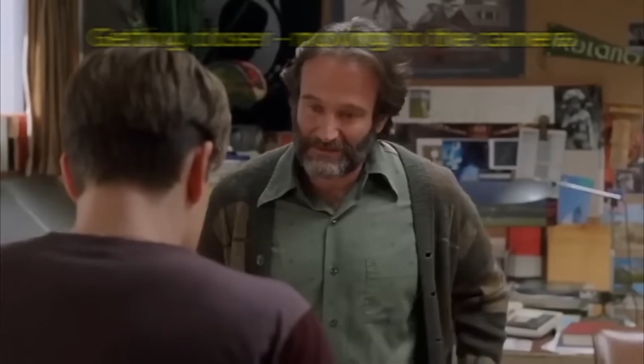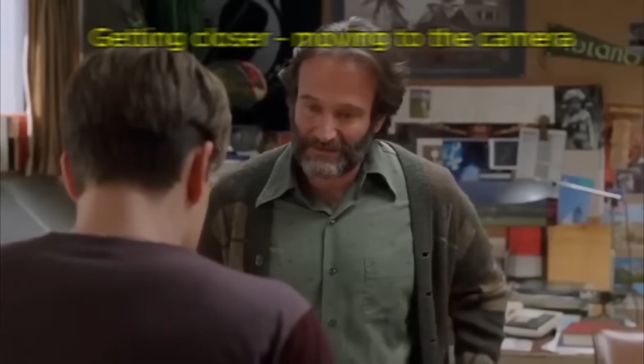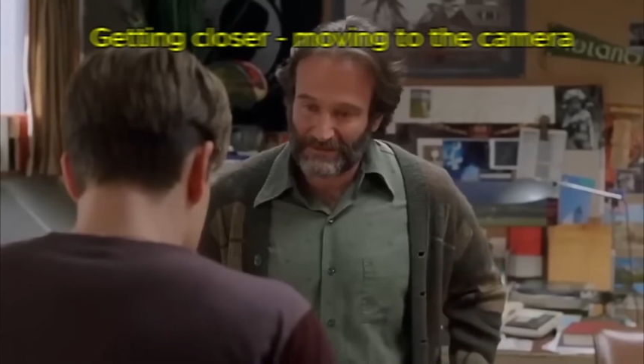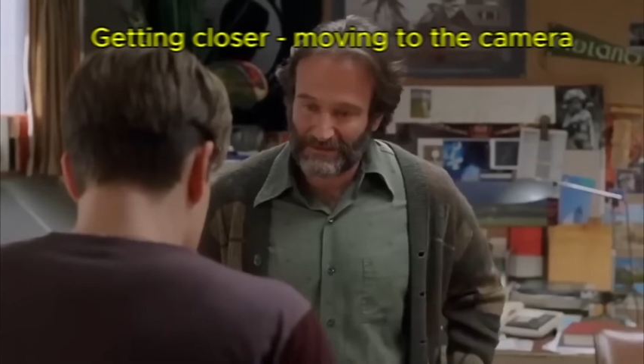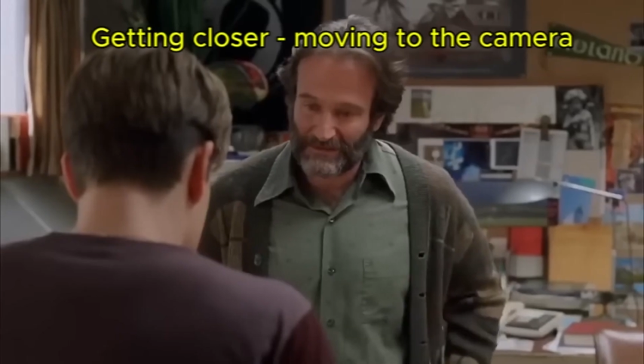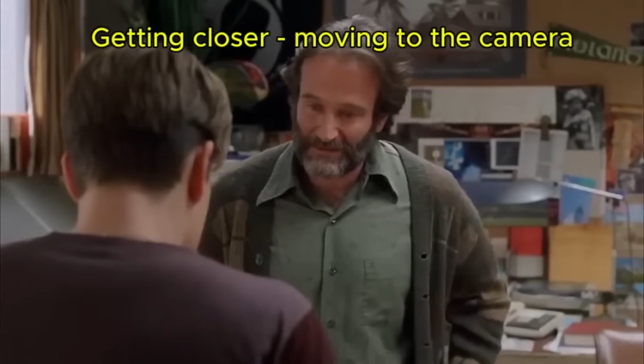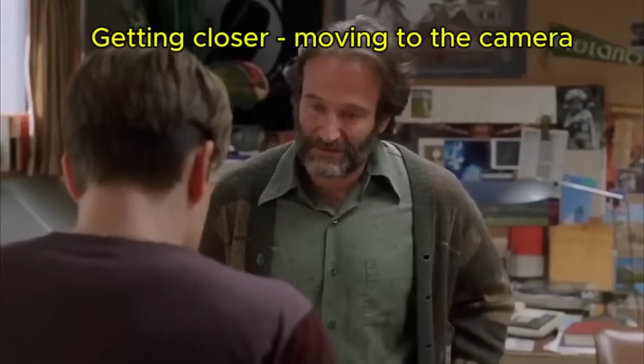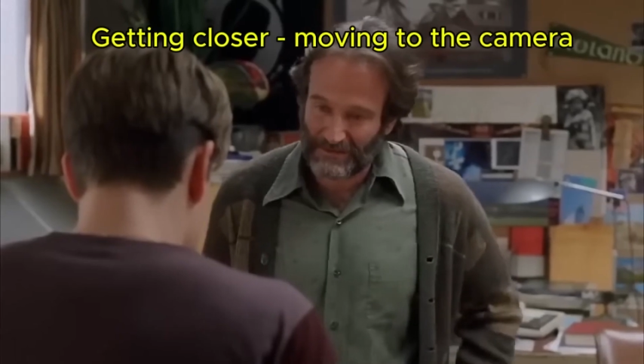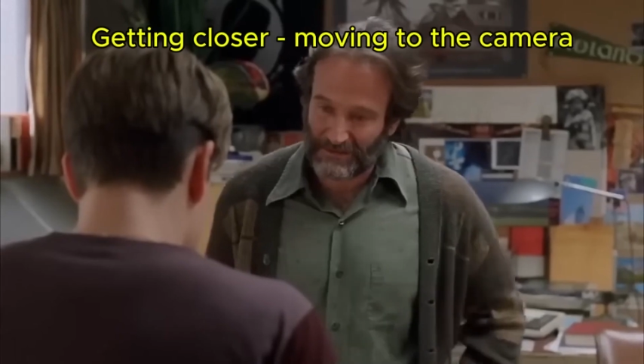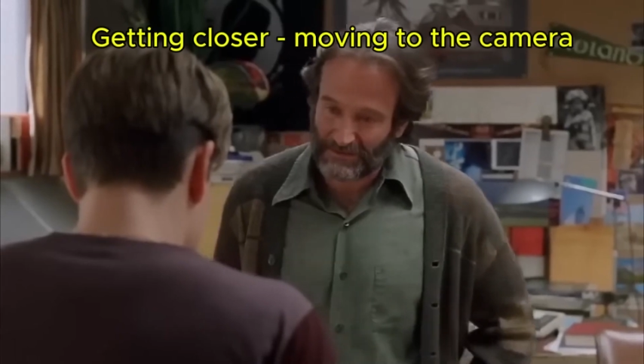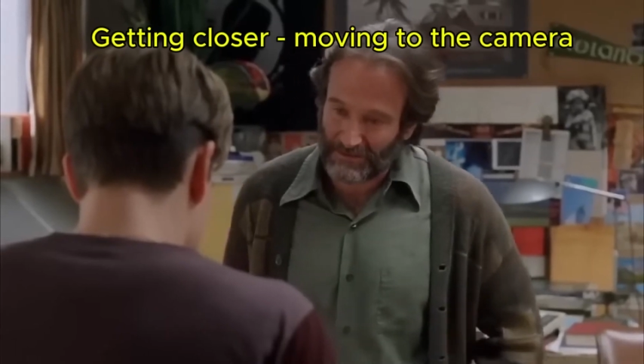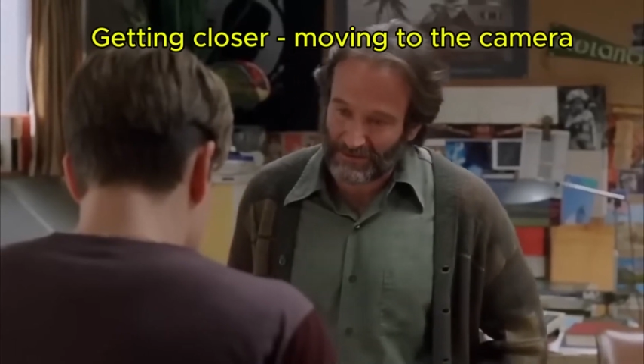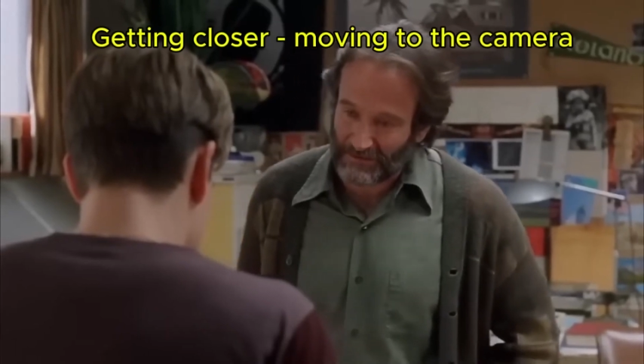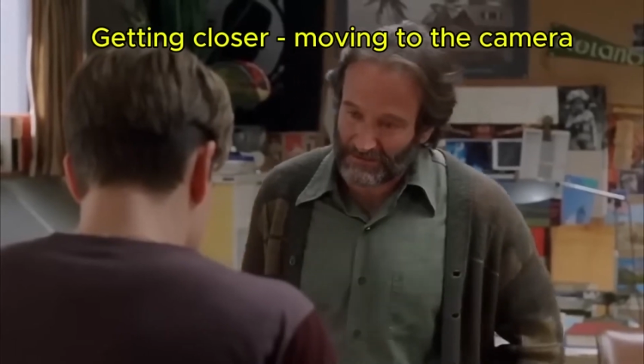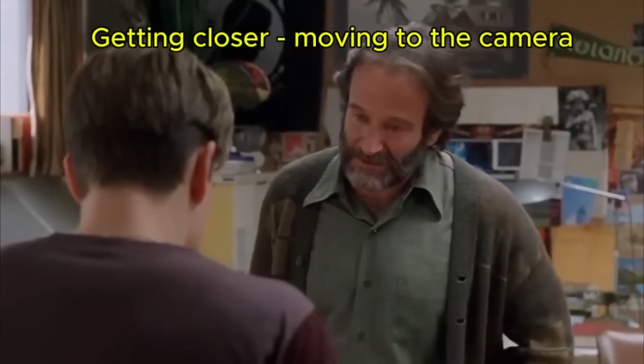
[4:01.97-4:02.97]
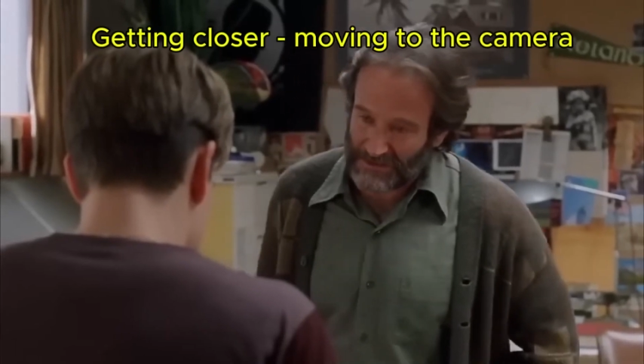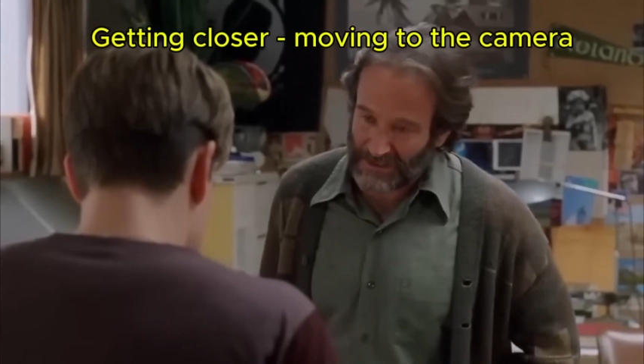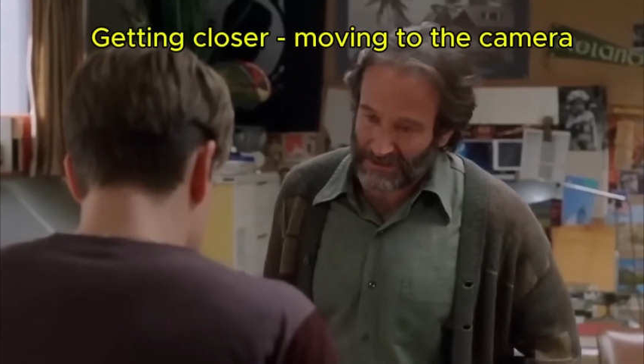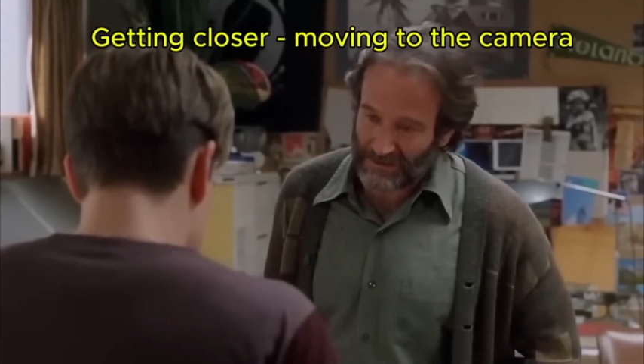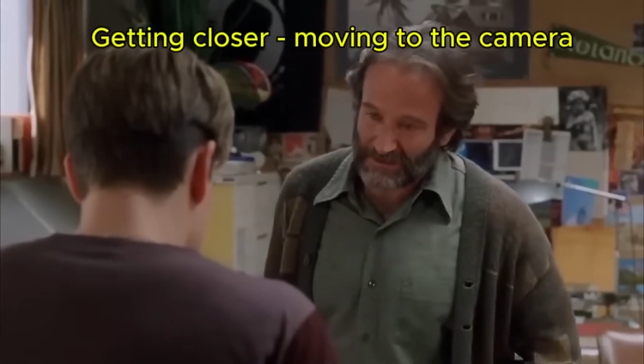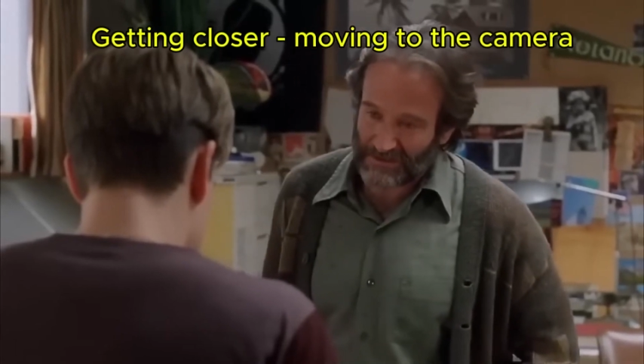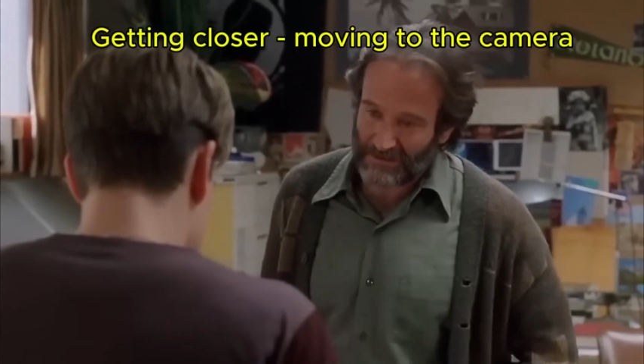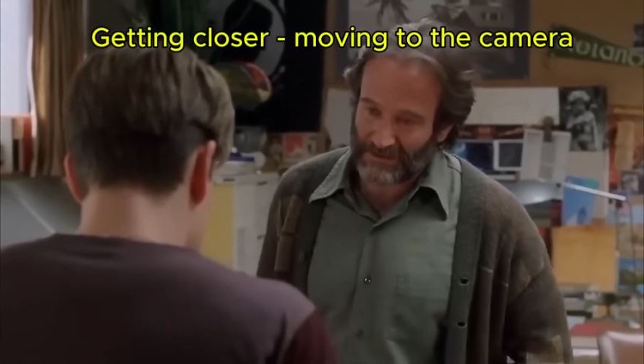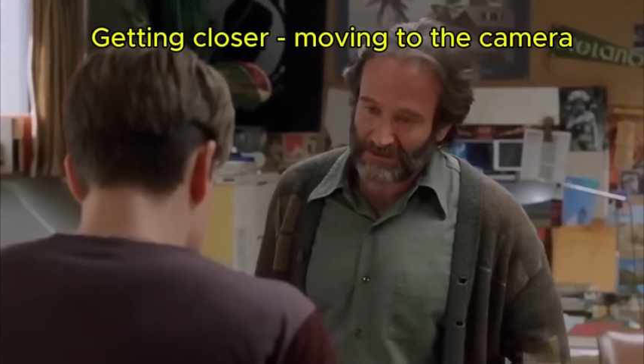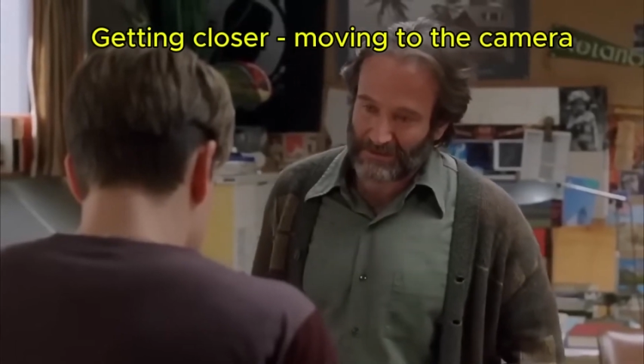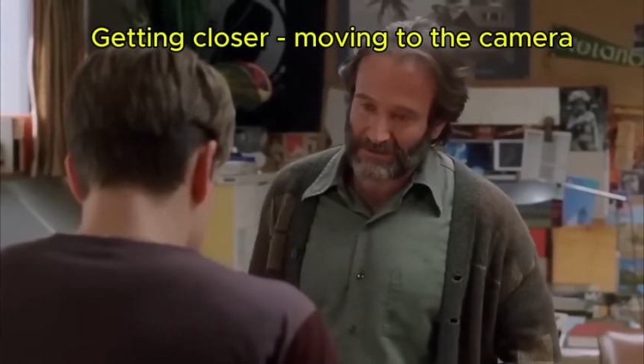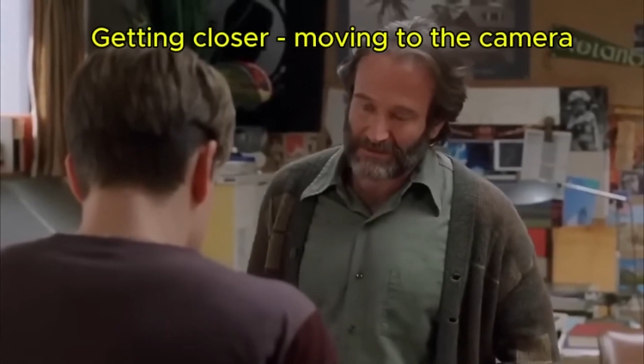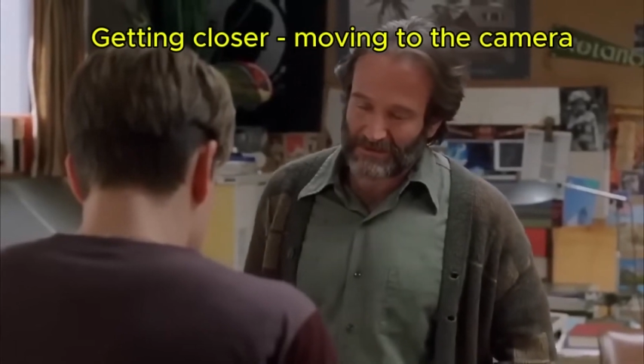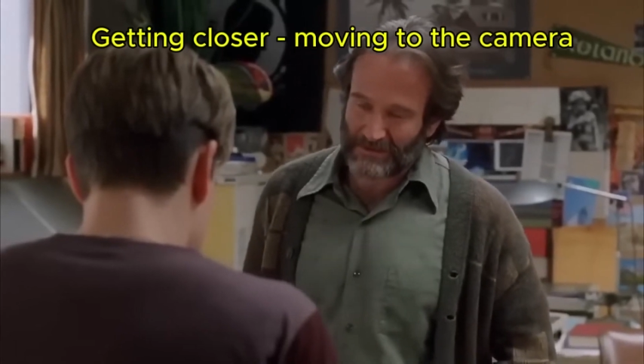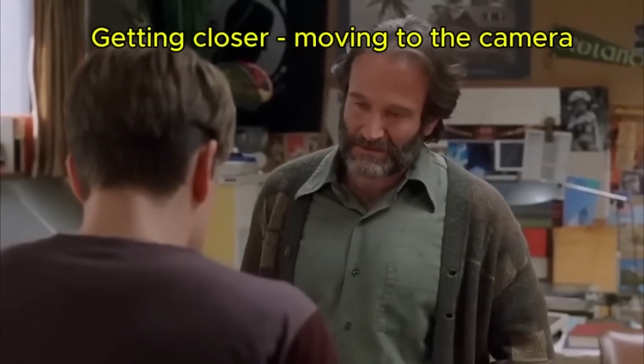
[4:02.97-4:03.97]
camera angle also supports this, with Sean
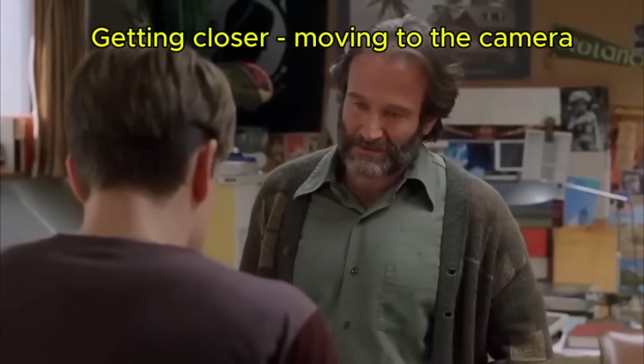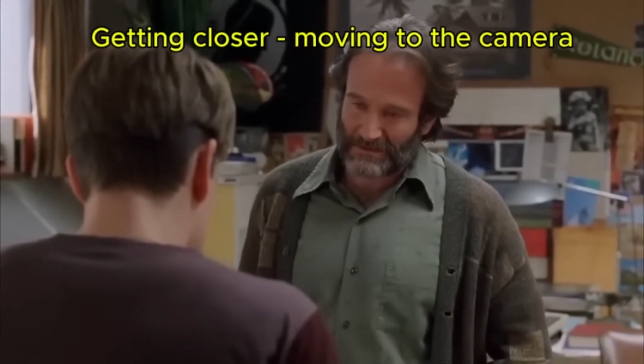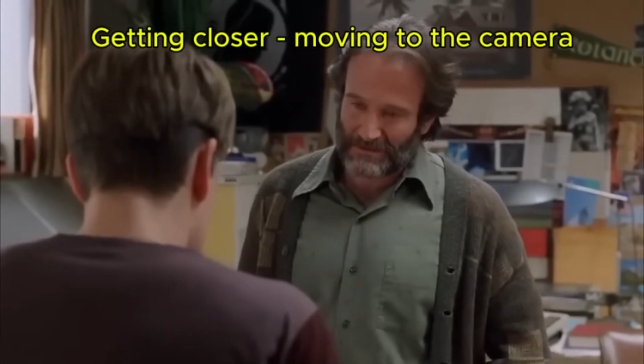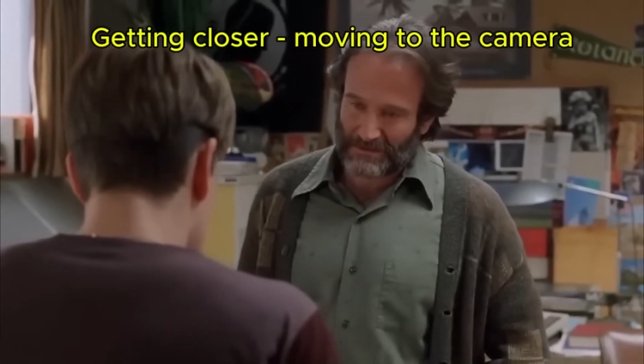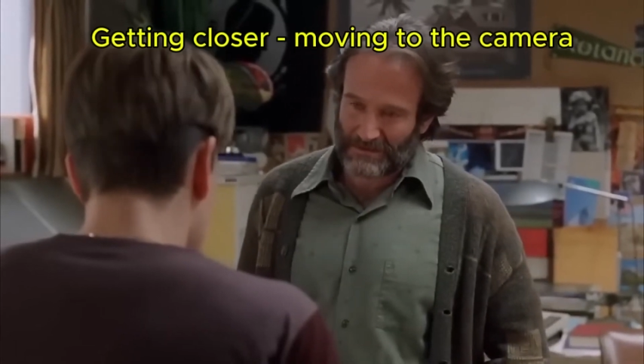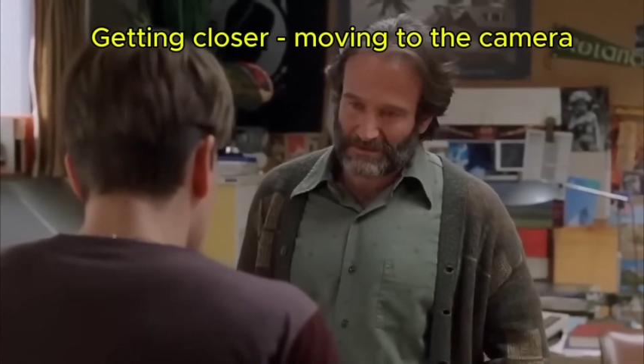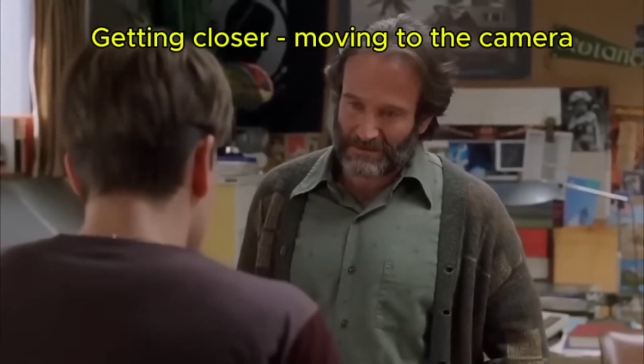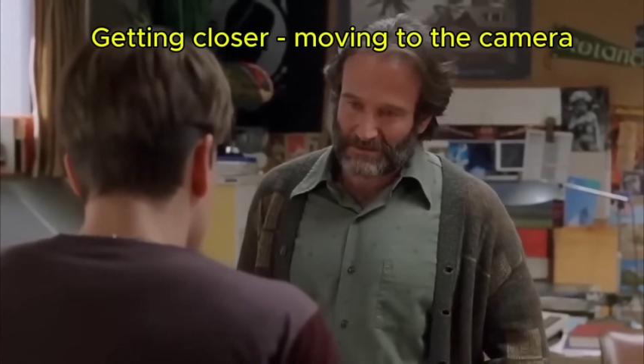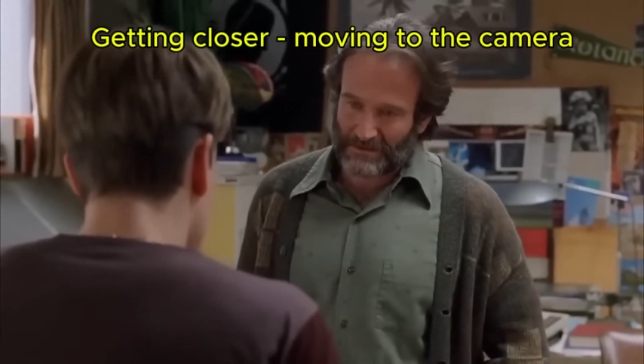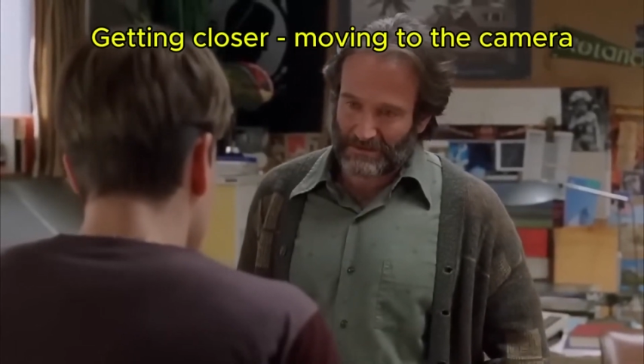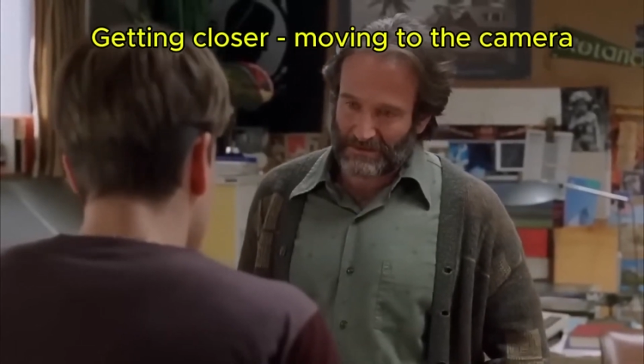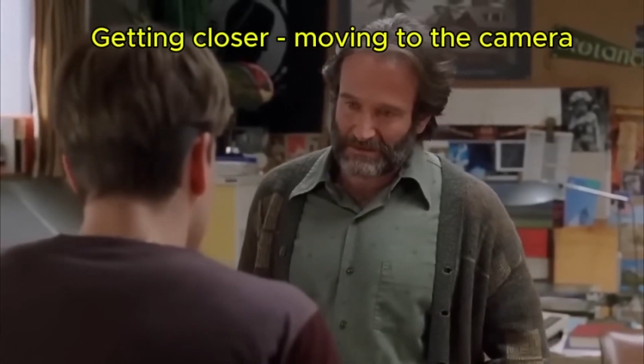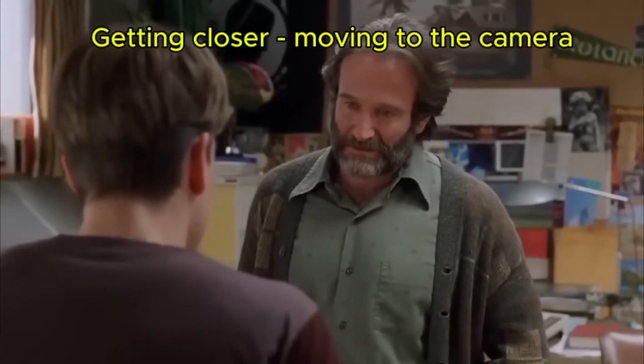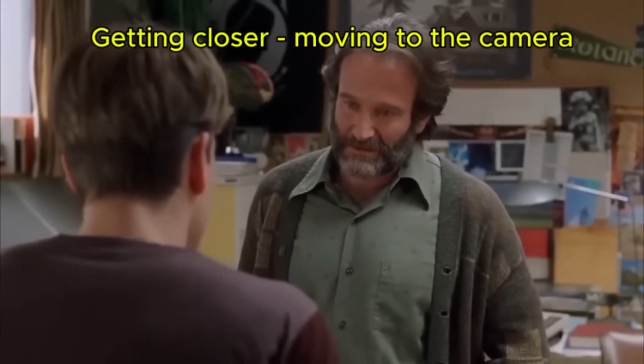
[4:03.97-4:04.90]
walking to the camera,